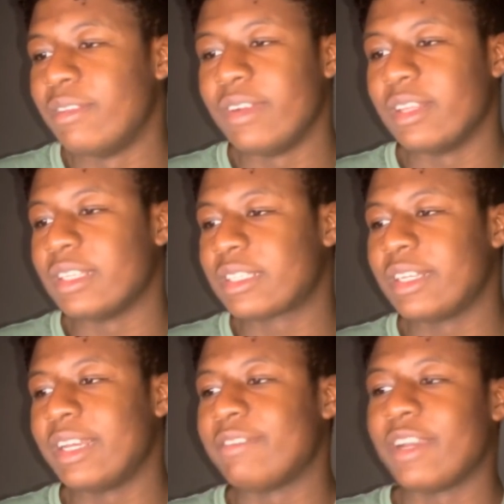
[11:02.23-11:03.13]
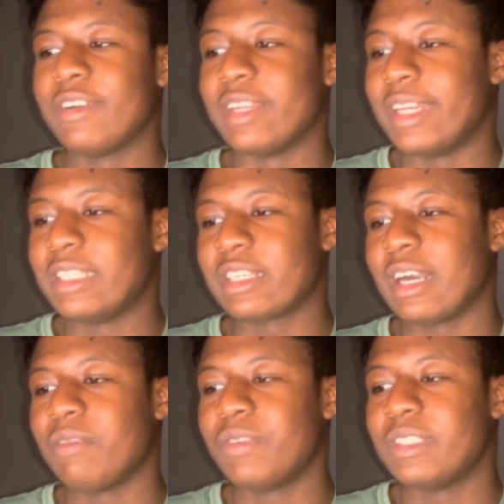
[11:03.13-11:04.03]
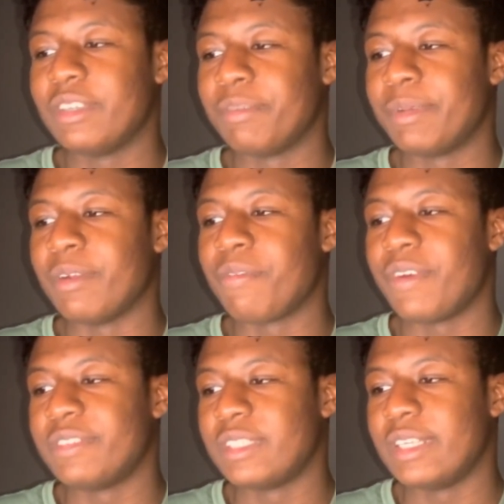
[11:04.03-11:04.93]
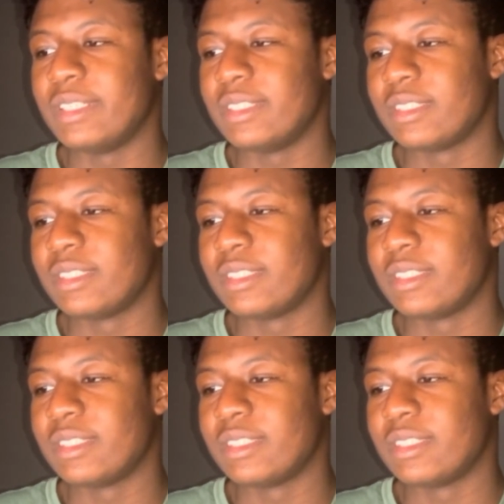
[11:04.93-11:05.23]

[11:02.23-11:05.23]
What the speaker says: realistically, if they were in the Eastern Conference, they would be the 5th seed.